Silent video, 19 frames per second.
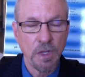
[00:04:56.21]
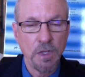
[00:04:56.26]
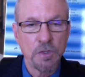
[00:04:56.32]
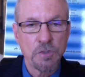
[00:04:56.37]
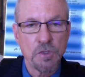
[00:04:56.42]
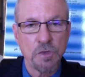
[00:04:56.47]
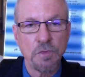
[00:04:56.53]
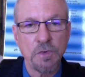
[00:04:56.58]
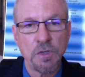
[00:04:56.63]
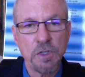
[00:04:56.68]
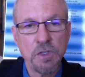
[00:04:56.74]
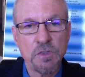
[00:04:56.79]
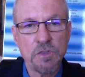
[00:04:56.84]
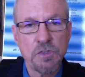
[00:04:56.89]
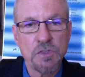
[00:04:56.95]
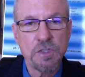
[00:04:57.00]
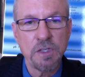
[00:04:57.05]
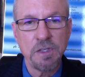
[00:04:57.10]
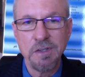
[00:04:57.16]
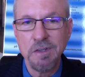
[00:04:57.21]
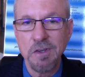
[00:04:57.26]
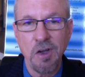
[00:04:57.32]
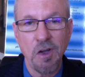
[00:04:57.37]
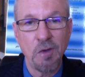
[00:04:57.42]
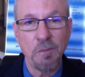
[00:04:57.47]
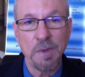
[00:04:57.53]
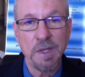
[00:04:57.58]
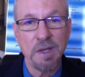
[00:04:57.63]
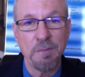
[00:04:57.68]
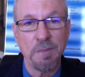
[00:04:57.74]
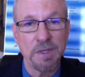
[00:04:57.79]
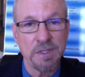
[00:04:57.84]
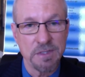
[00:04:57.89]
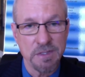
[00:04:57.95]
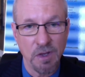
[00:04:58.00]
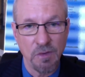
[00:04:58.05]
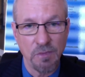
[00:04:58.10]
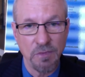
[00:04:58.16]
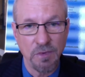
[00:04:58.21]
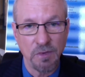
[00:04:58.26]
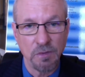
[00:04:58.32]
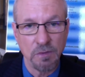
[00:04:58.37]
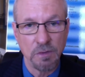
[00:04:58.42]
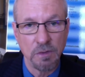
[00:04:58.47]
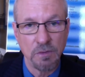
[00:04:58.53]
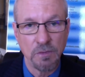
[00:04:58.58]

So if you're interested, you can call me on my cell phone,